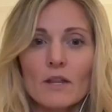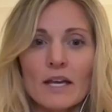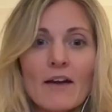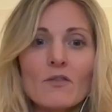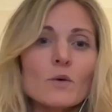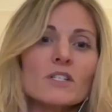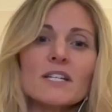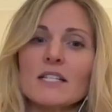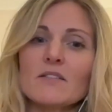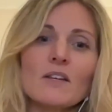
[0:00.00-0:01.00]
like everyone just
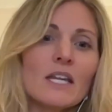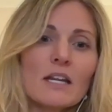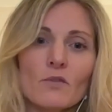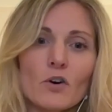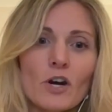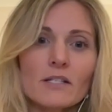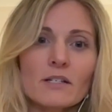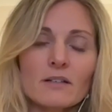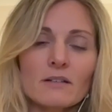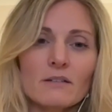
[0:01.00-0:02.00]
takes eating for
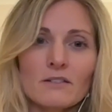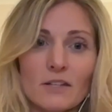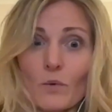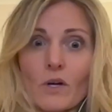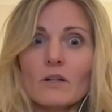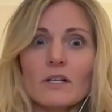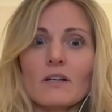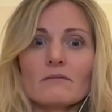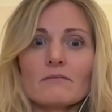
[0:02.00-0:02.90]
granted, but like we all eat.